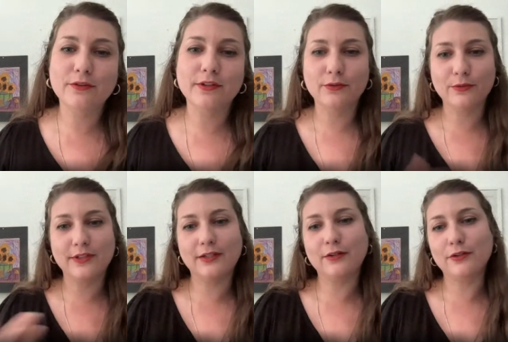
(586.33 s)
So this was
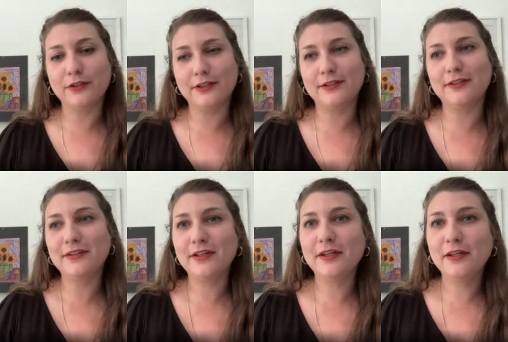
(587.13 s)
like a good.
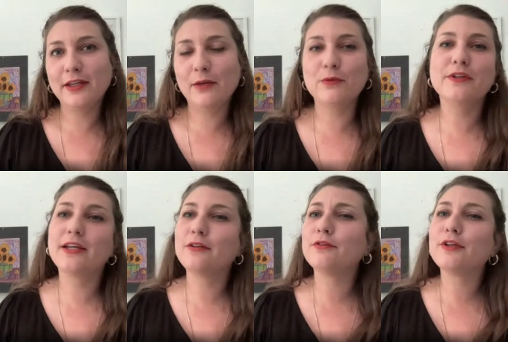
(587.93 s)
It was
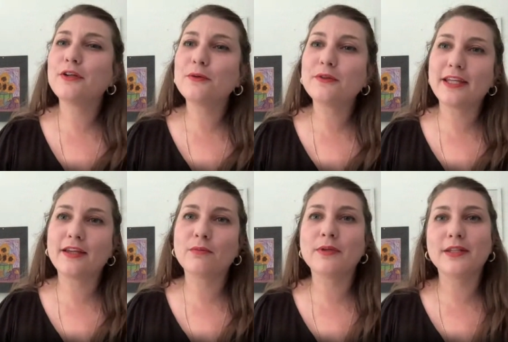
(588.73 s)
kind of a cute
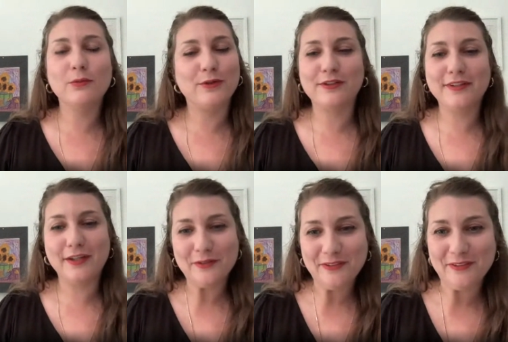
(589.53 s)
name, and it worked
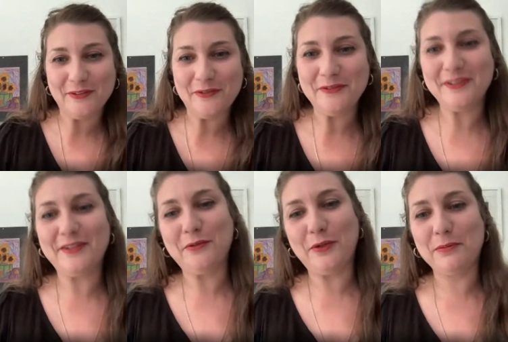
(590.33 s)
out. So
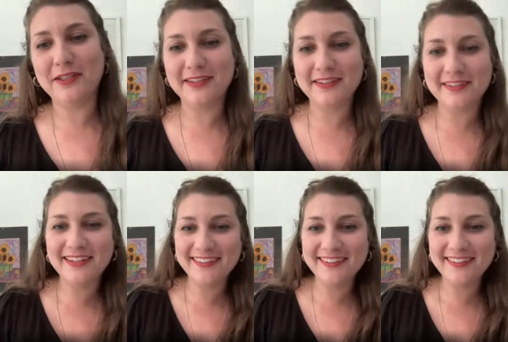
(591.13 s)
that's why I picked it.